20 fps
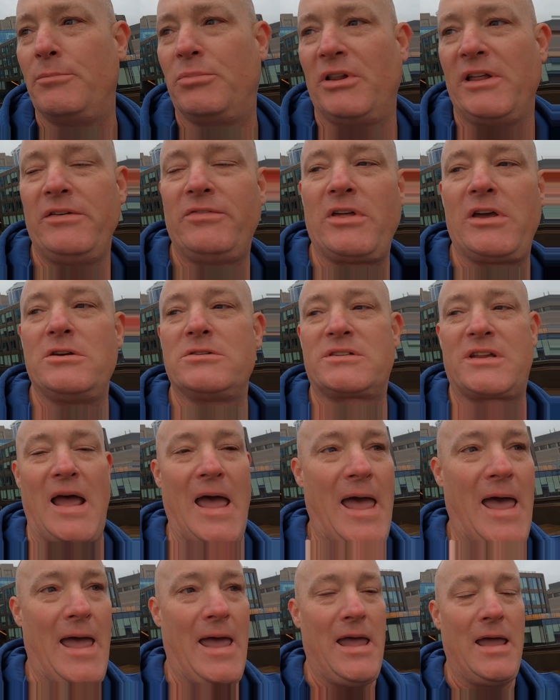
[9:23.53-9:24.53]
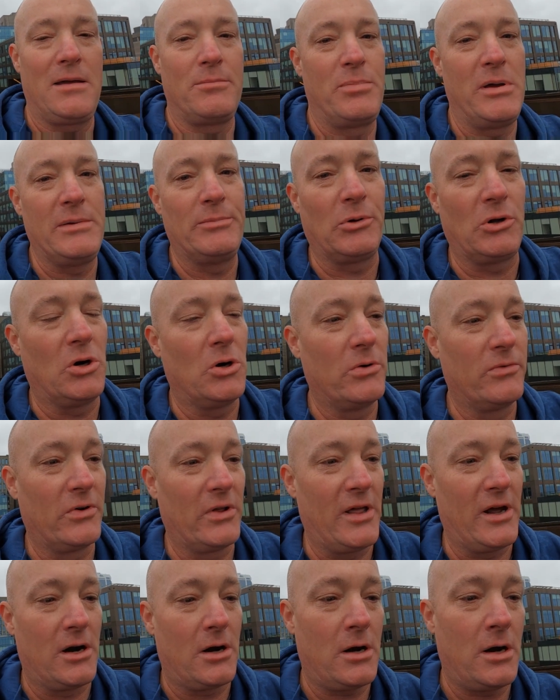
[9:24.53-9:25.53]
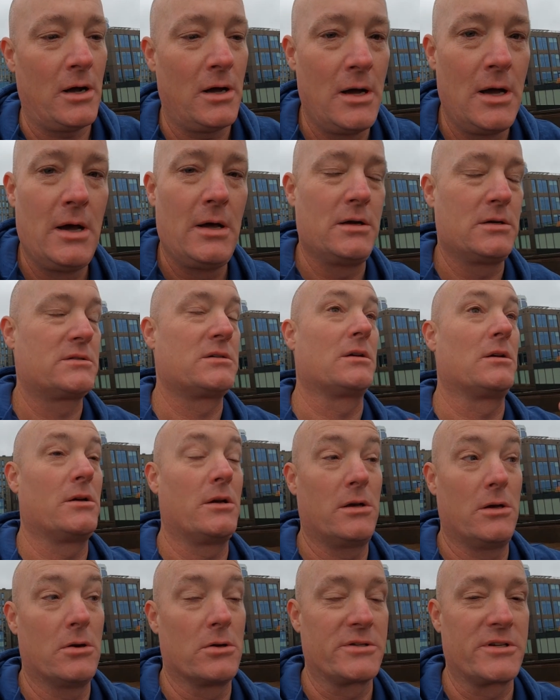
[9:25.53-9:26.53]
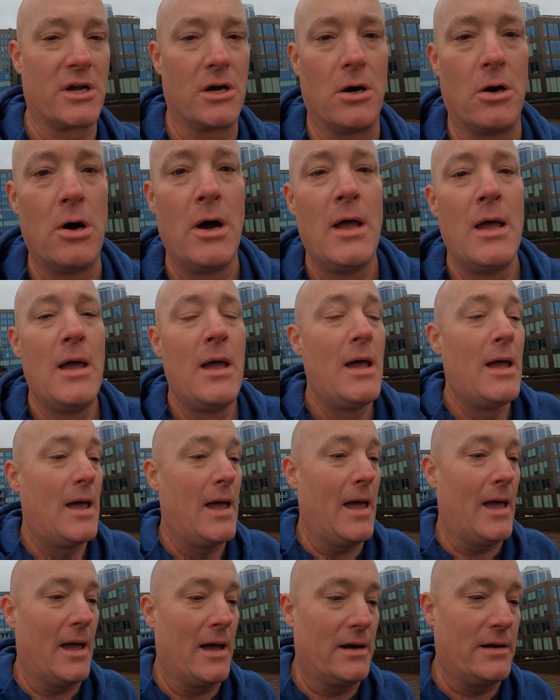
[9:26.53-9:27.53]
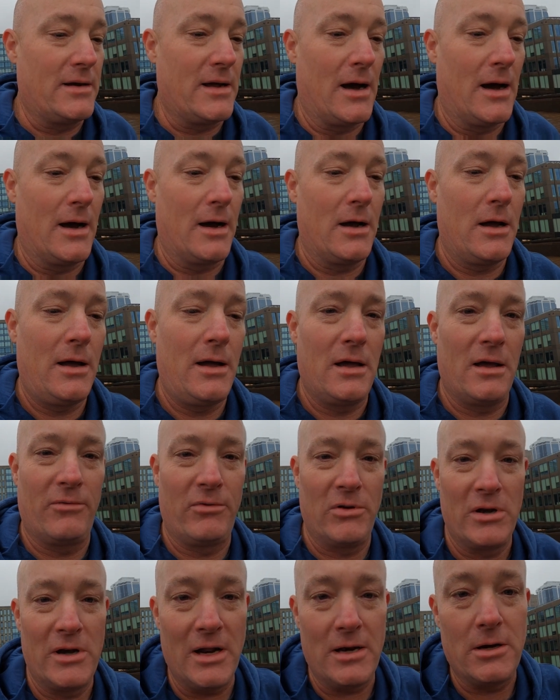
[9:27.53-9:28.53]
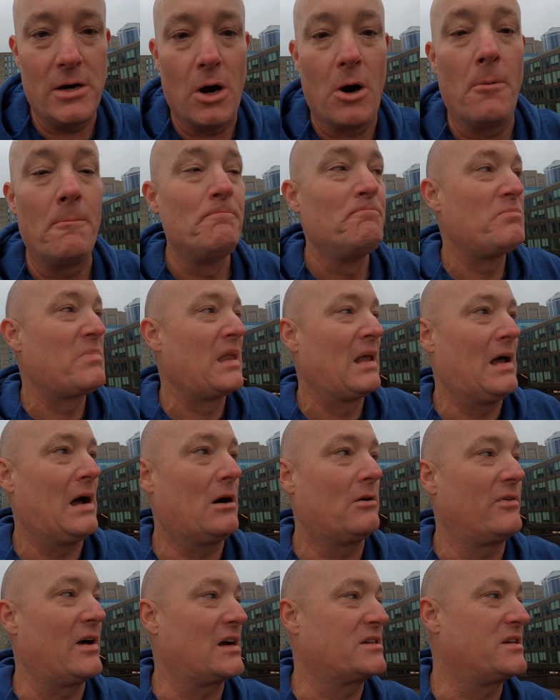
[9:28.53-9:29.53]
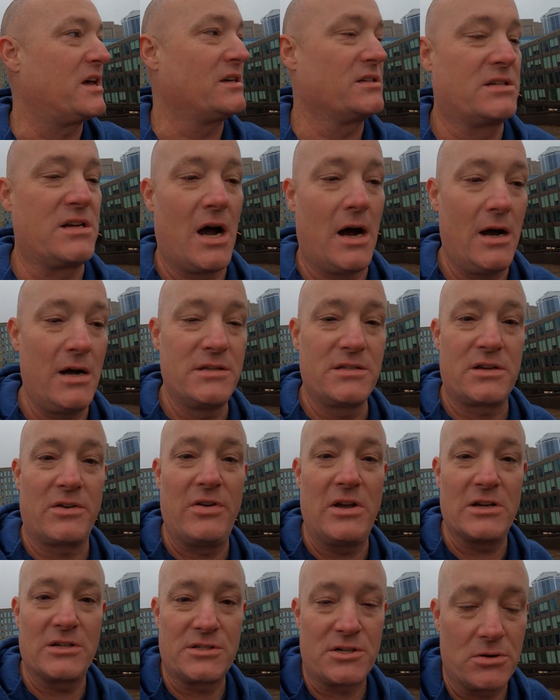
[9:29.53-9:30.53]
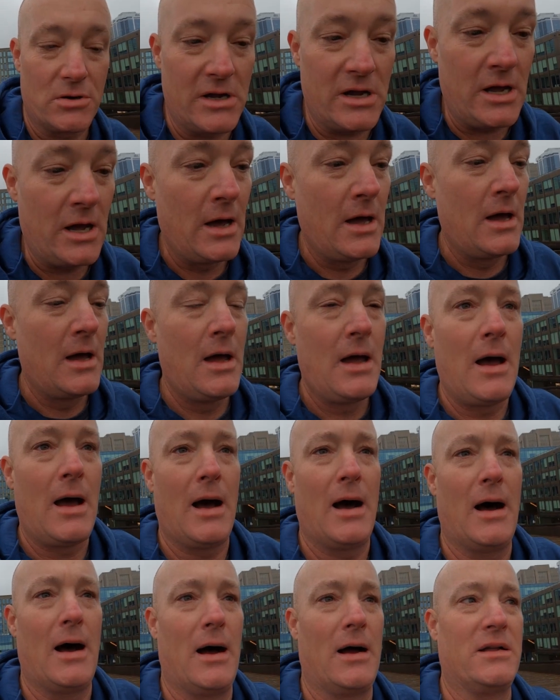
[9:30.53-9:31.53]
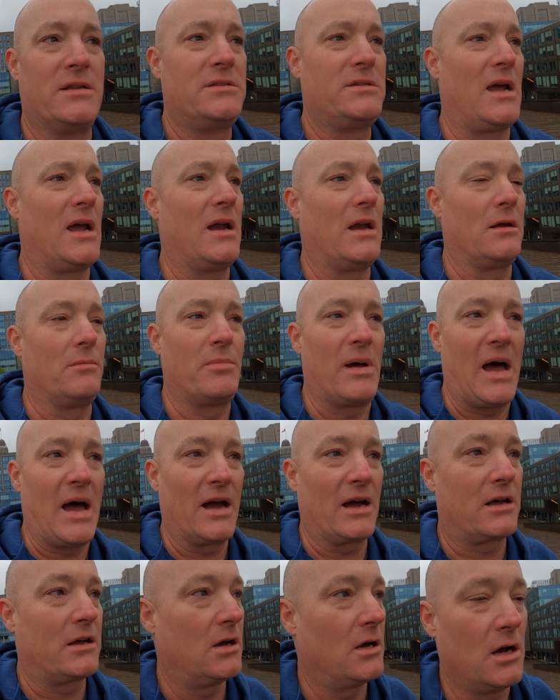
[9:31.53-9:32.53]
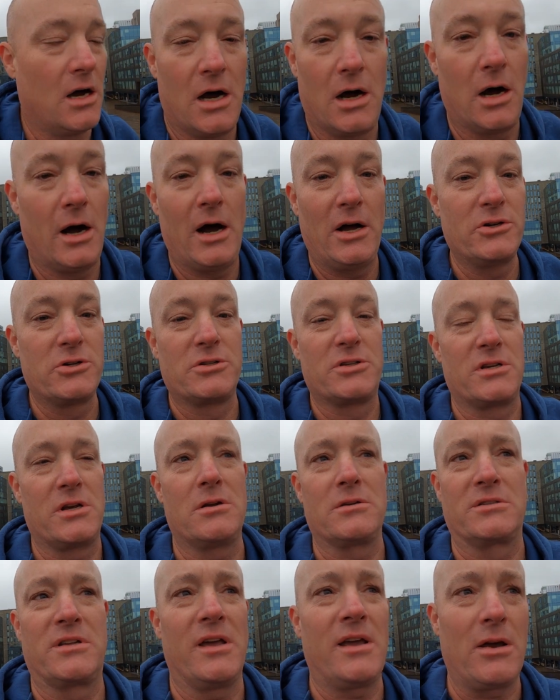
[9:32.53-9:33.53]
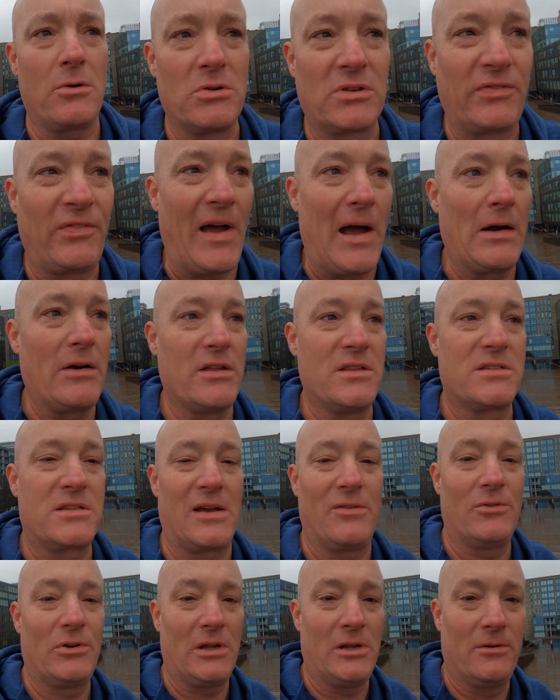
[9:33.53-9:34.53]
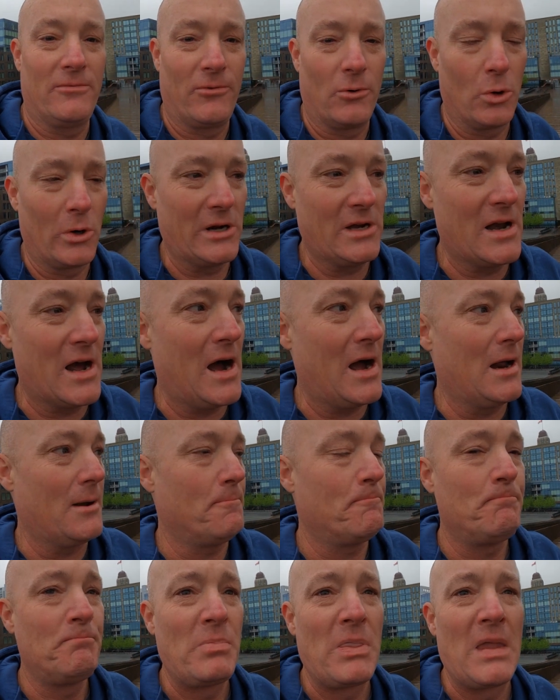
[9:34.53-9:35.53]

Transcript: I believe they used to hang people over there. This was years ago. And if you didn't know, Halifax has tons of history dating back hundreds of years. I think it was founded in 1749.